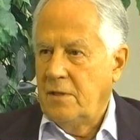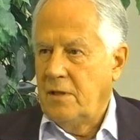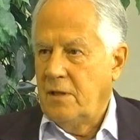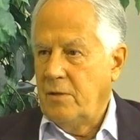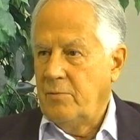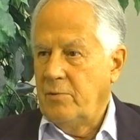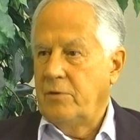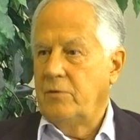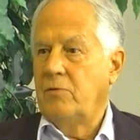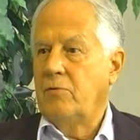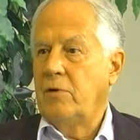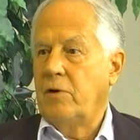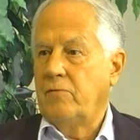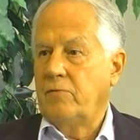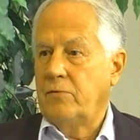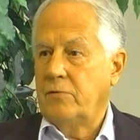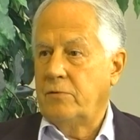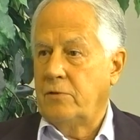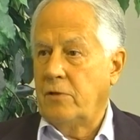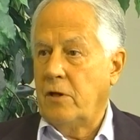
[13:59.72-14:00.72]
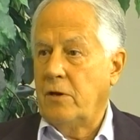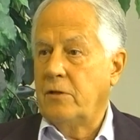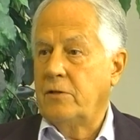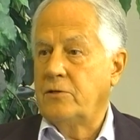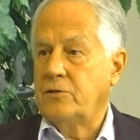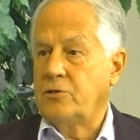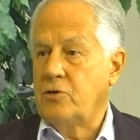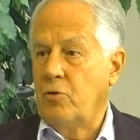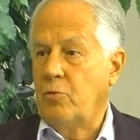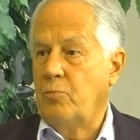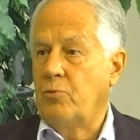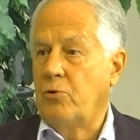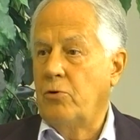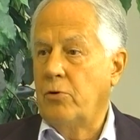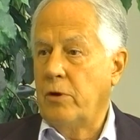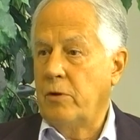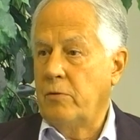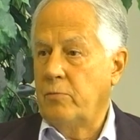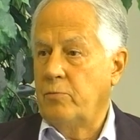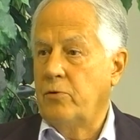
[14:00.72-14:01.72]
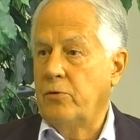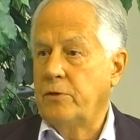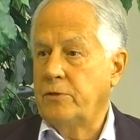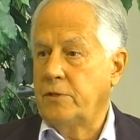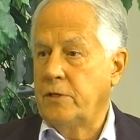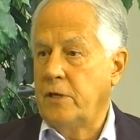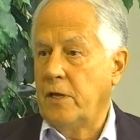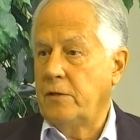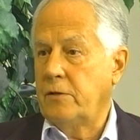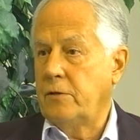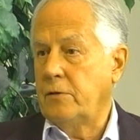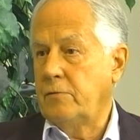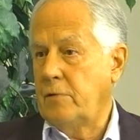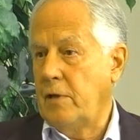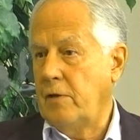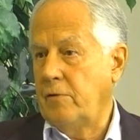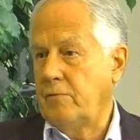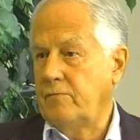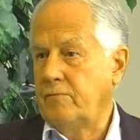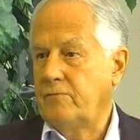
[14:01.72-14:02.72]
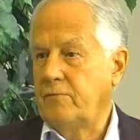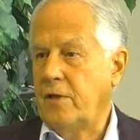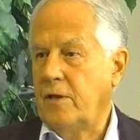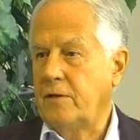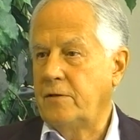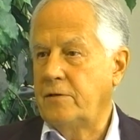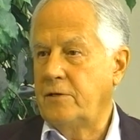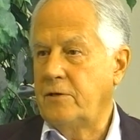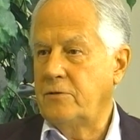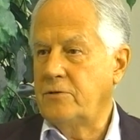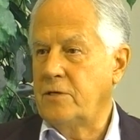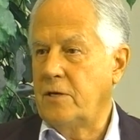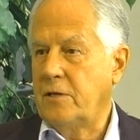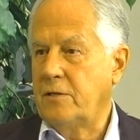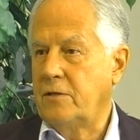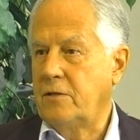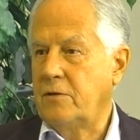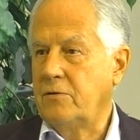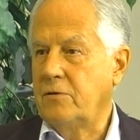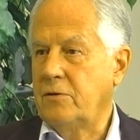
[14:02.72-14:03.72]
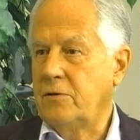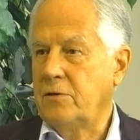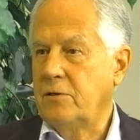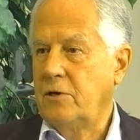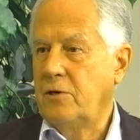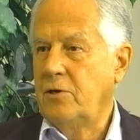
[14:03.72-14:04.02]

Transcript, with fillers: I mean, whoever thought of this whole program, put it together, and have volunteers like you or